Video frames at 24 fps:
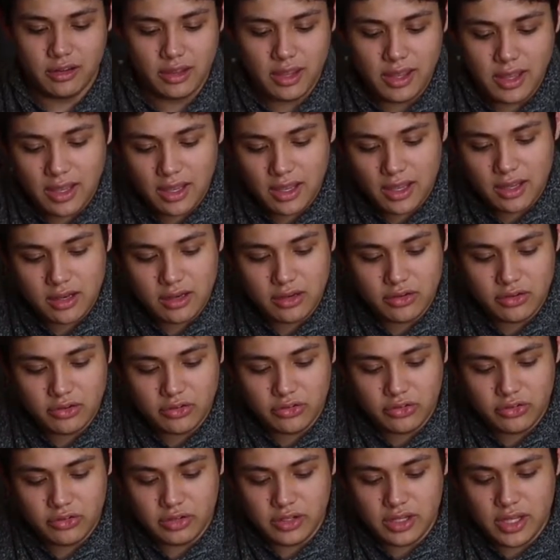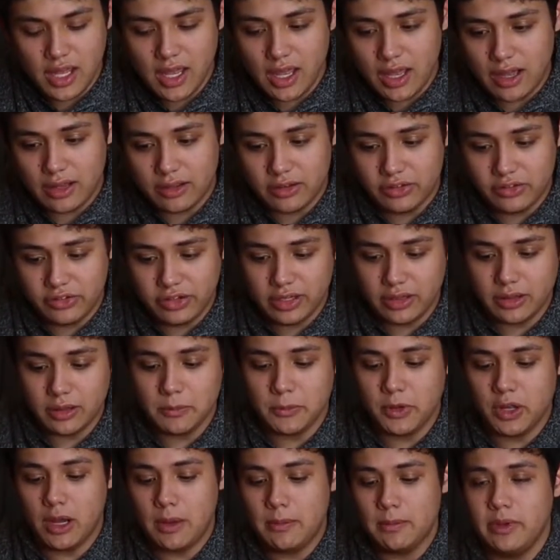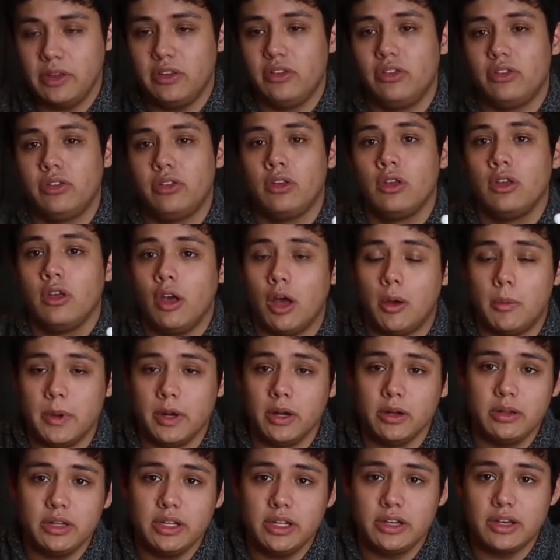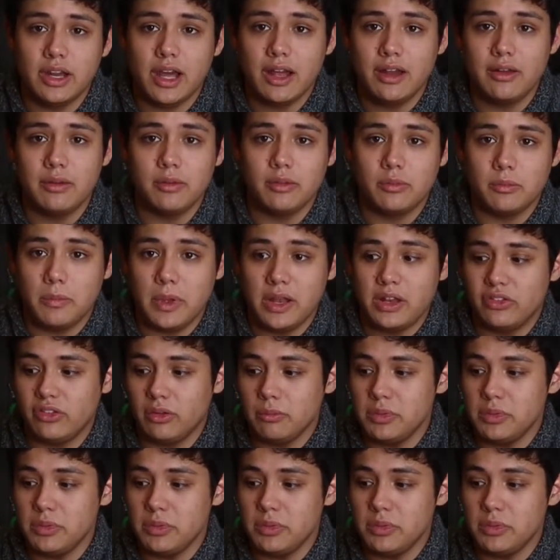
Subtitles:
And yeah, xanthan gum is apparently not meant to